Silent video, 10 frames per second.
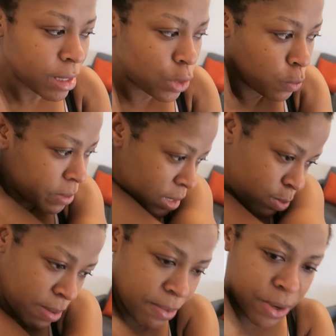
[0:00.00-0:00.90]
Super
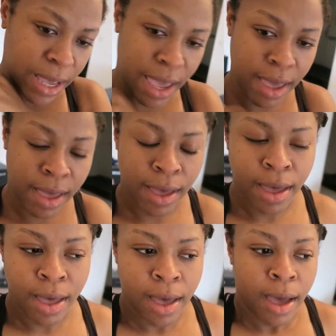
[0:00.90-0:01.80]
sweet boy.
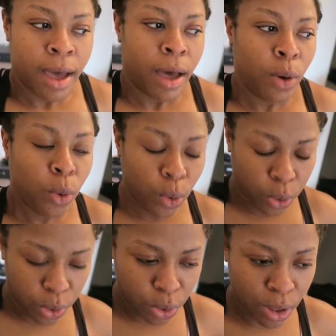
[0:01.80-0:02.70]
Whew.